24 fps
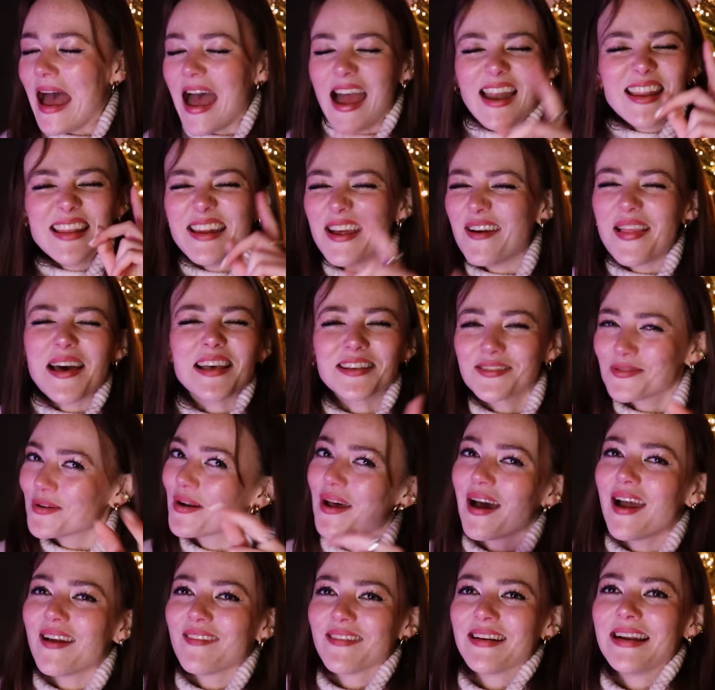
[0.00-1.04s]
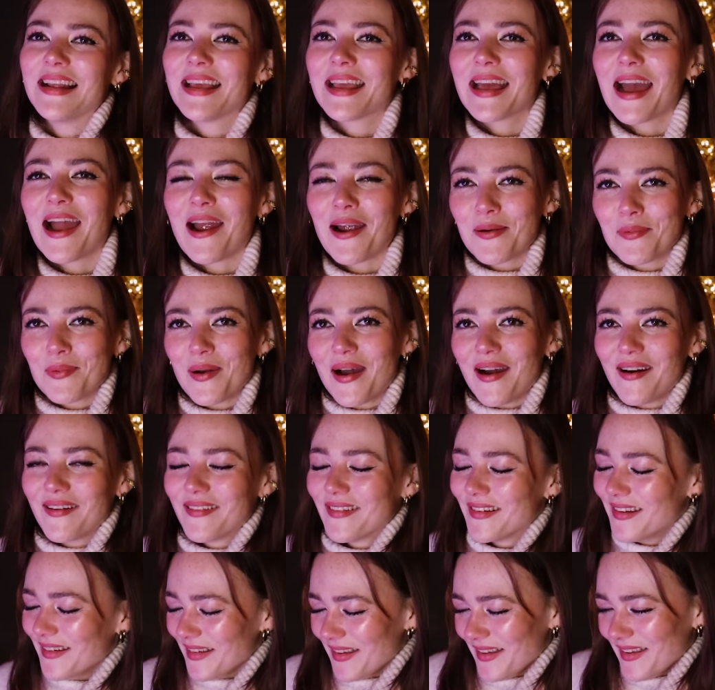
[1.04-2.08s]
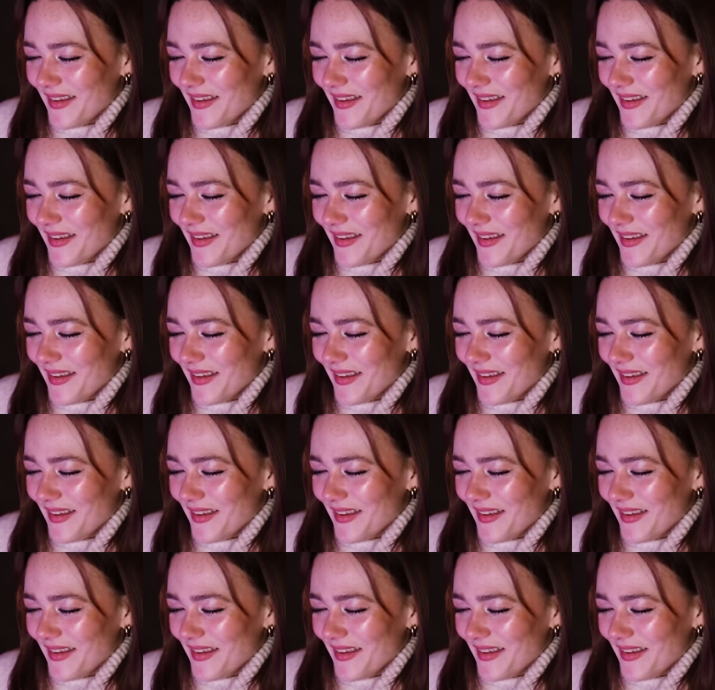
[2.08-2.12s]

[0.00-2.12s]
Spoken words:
And, you know, that's what I really care about.